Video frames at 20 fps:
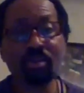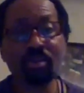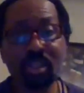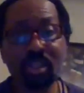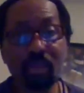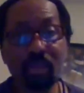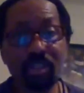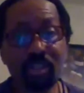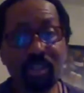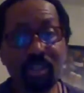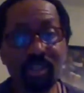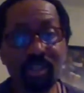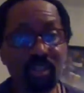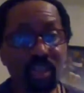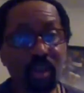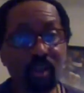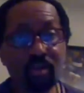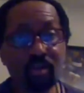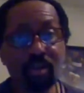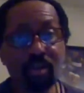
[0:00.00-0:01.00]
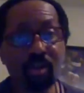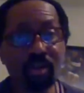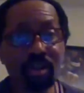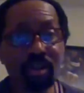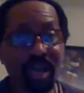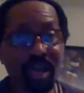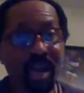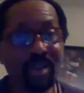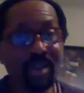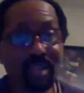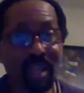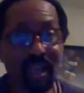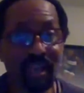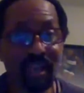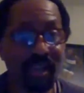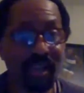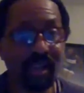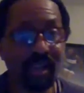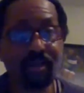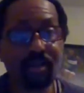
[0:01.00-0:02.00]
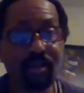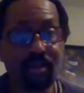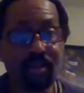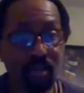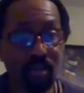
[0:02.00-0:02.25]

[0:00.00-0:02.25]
TBC009.net